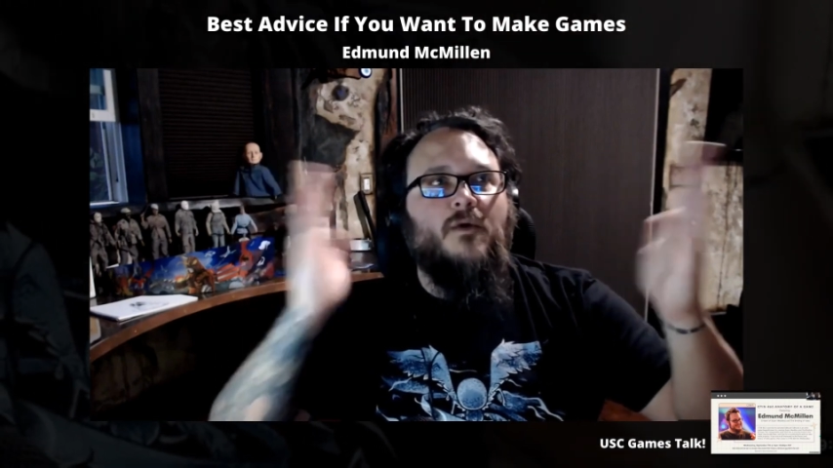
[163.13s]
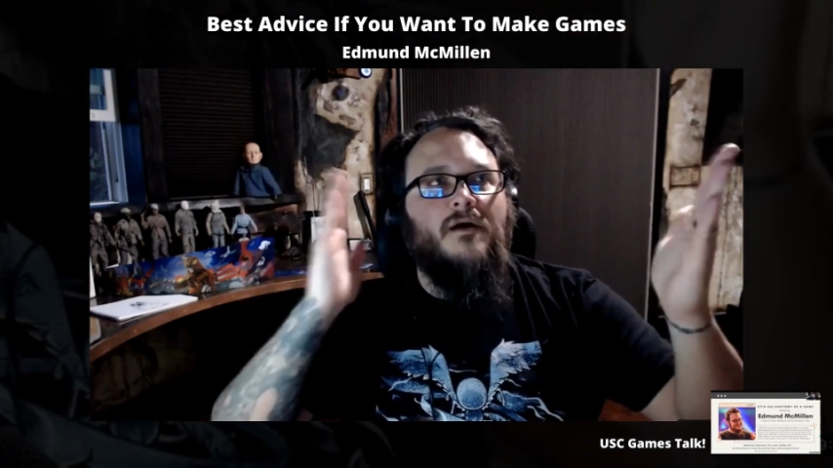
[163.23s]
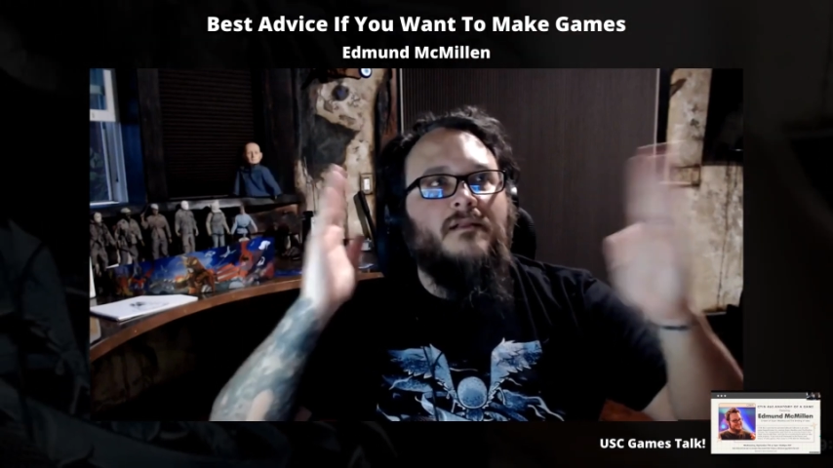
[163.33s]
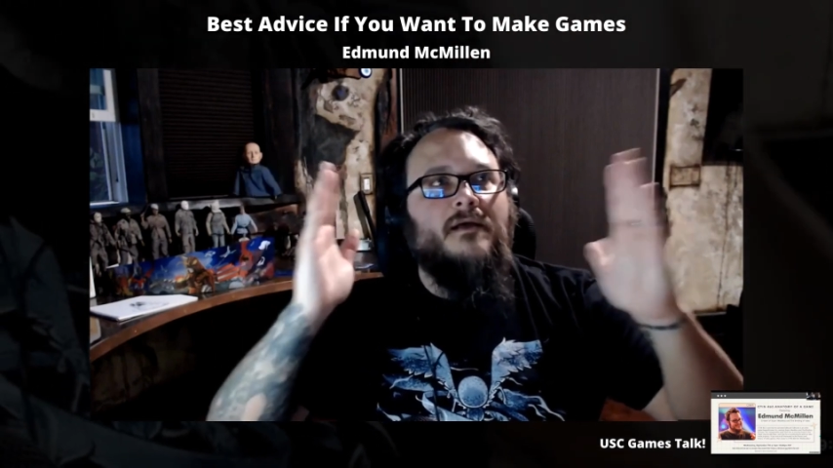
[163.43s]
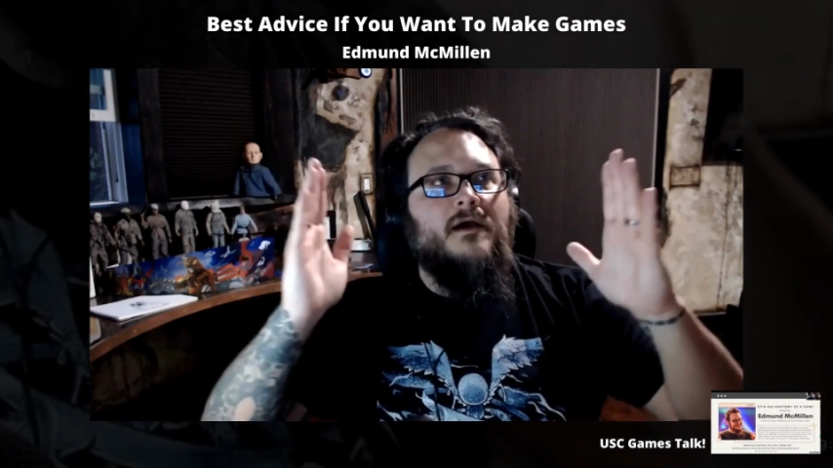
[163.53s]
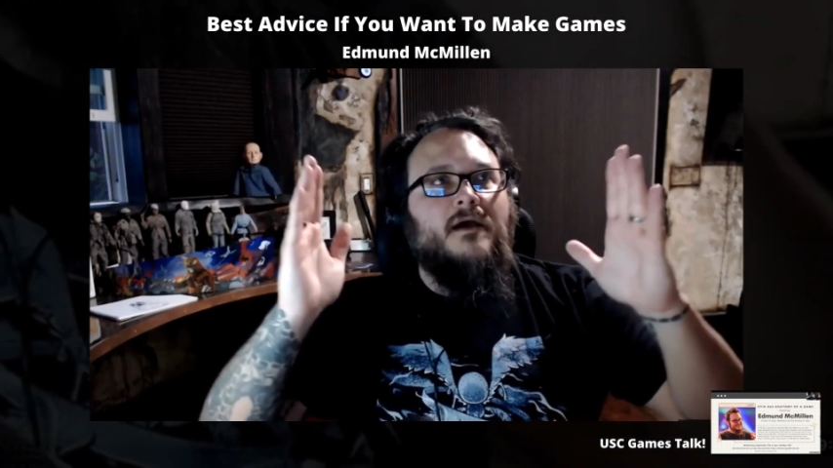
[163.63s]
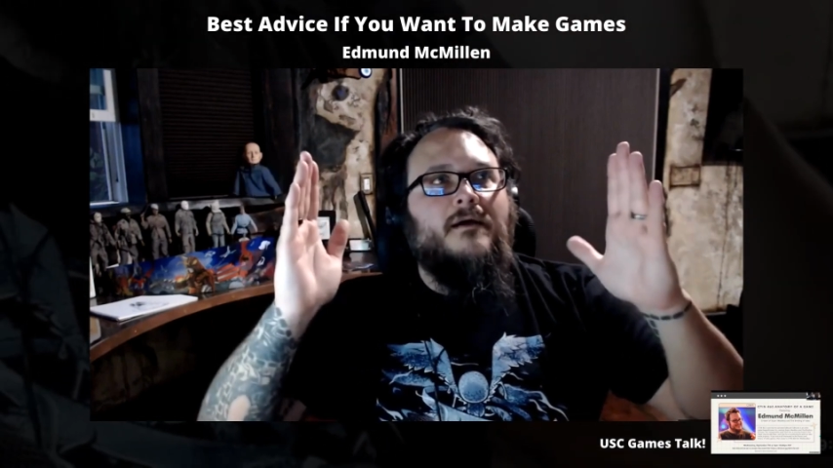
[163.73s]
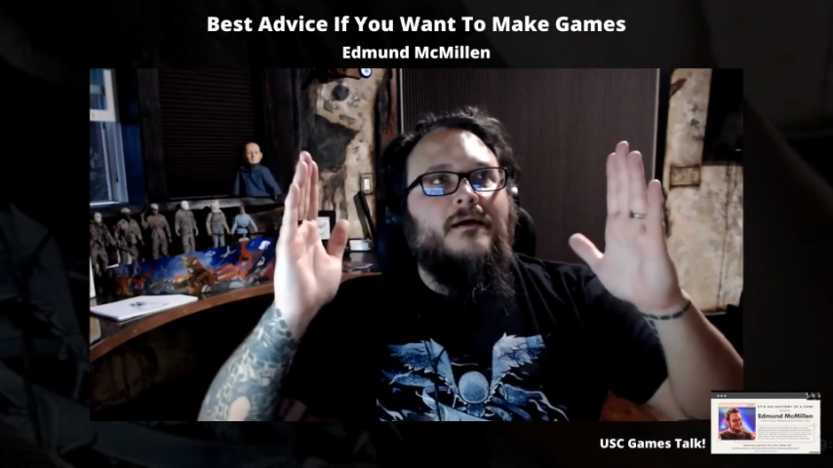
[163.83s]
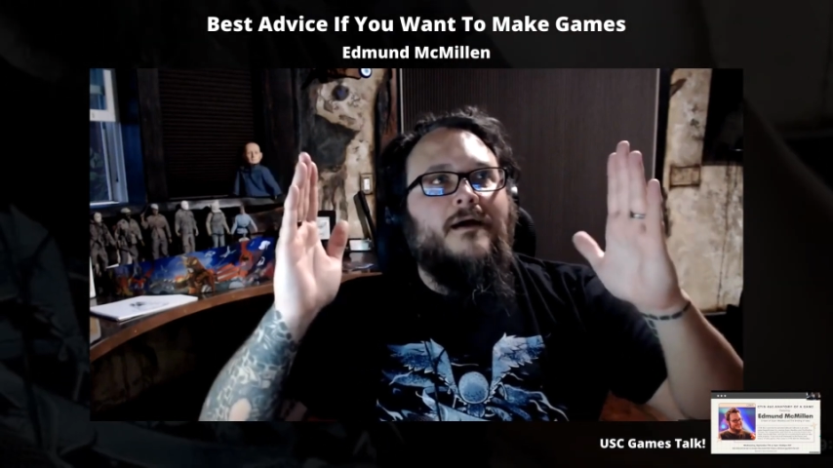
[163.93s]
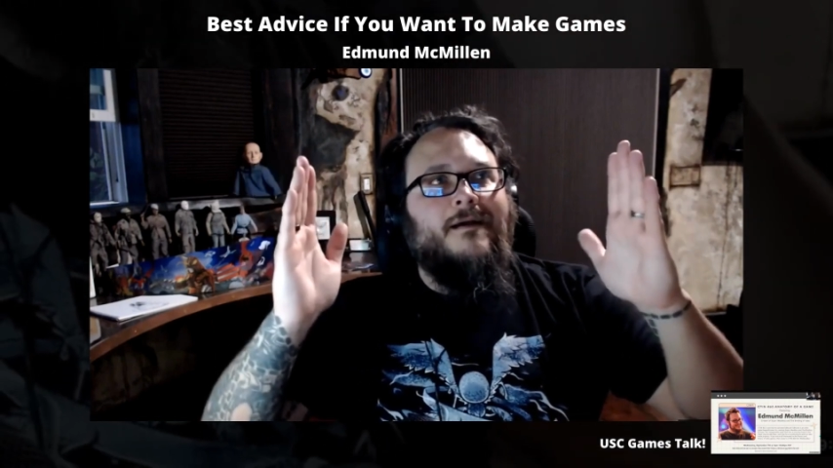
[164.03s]
well,
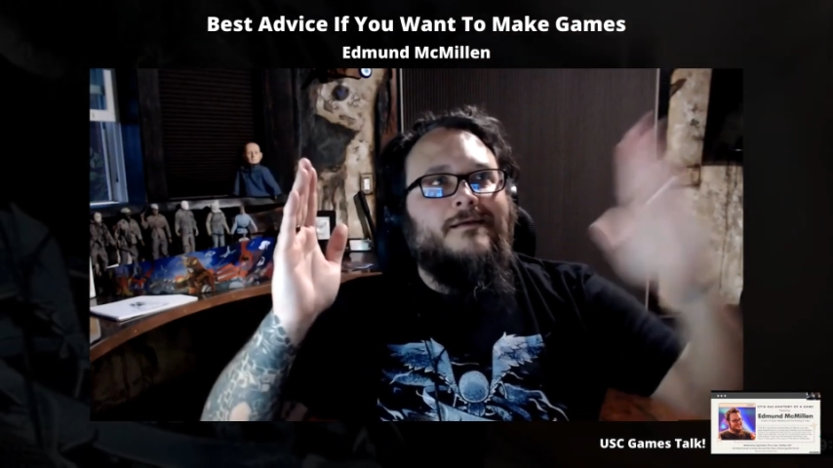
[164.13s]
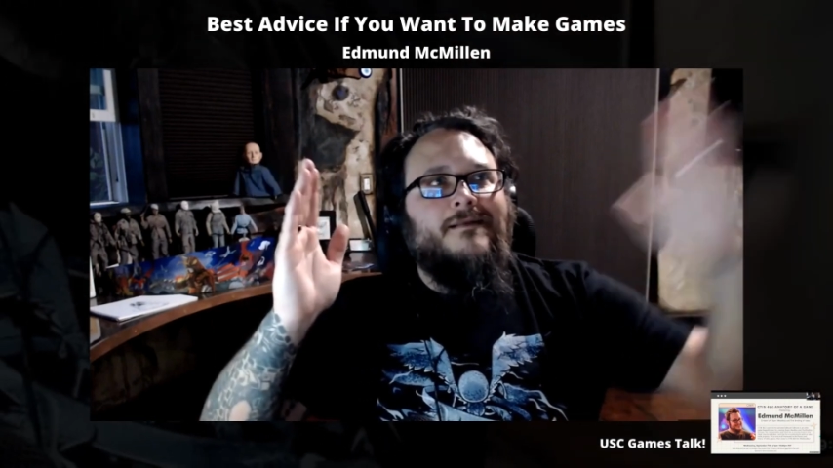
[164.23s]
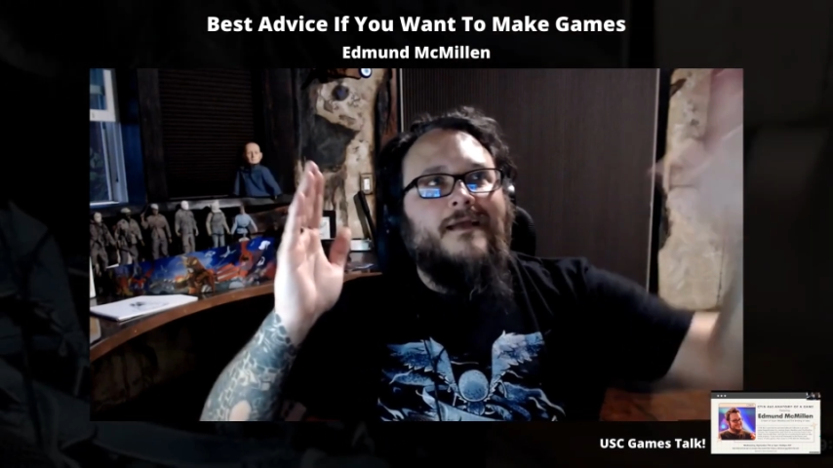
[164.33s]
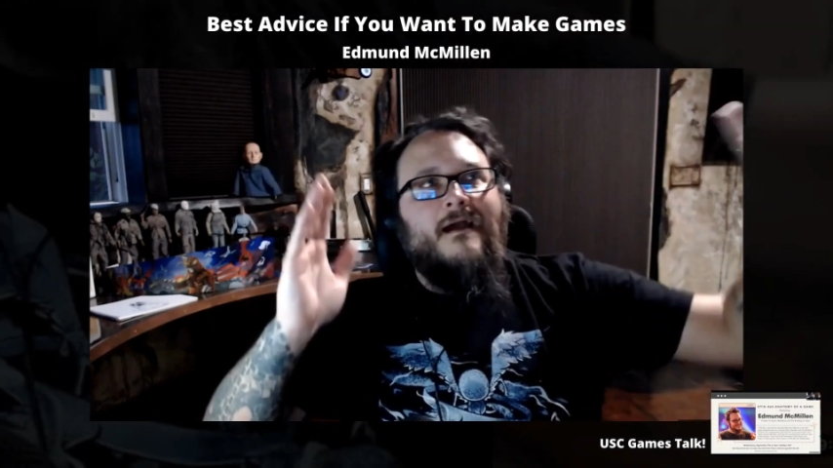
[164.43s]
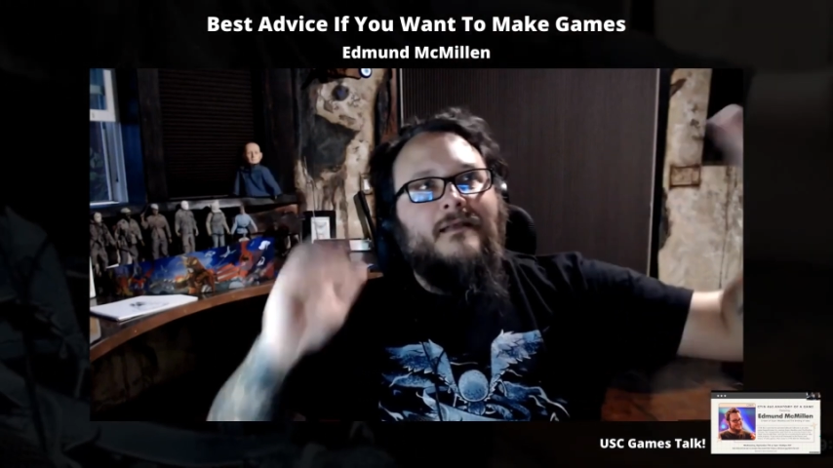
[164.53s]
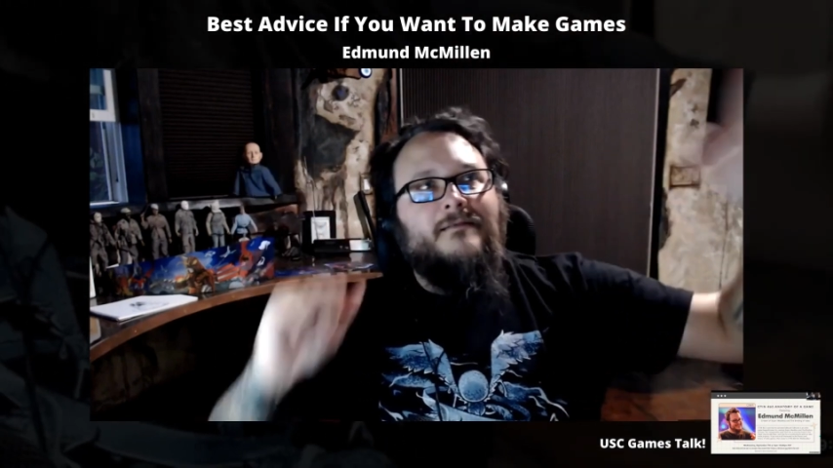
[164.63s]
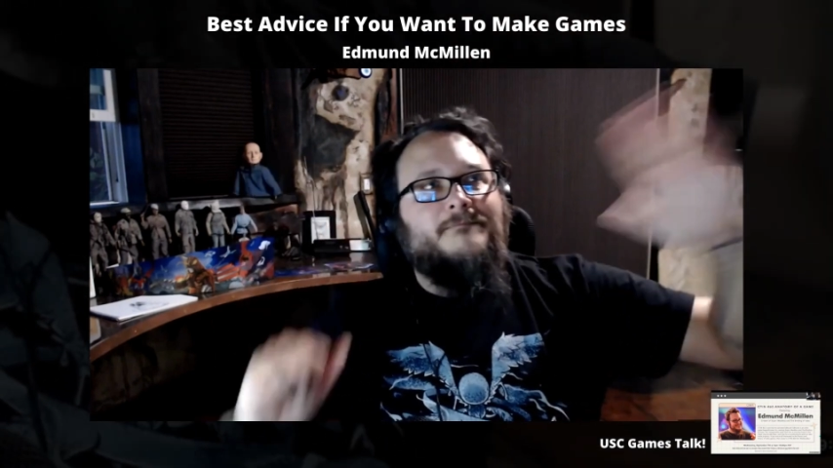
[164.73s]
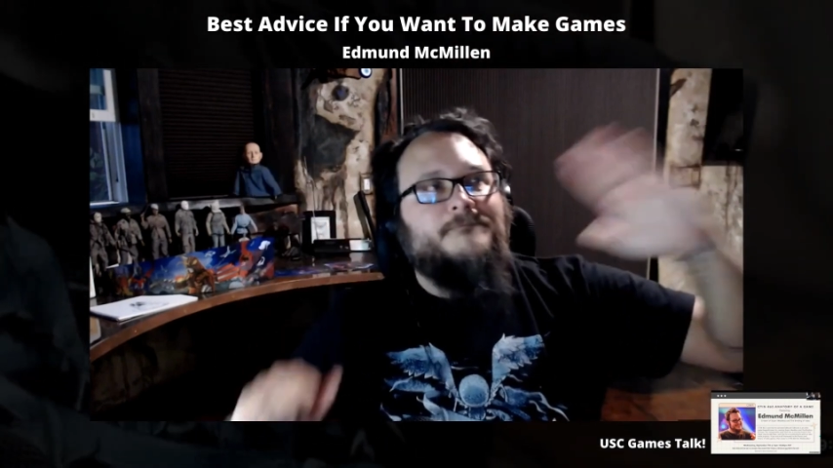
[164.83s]
I could add